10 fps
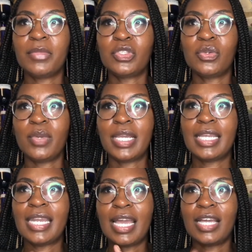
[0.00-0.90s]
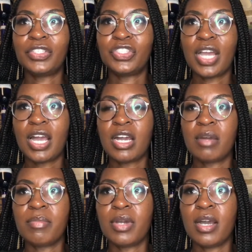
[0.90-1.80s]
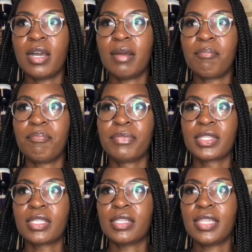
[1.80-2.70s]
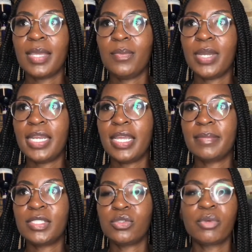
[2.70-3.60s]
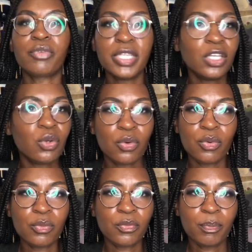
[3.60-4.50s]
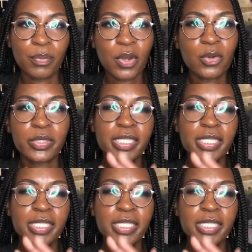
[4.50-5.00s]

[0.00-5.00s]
doing a job, they wanted him to do a really cool pose,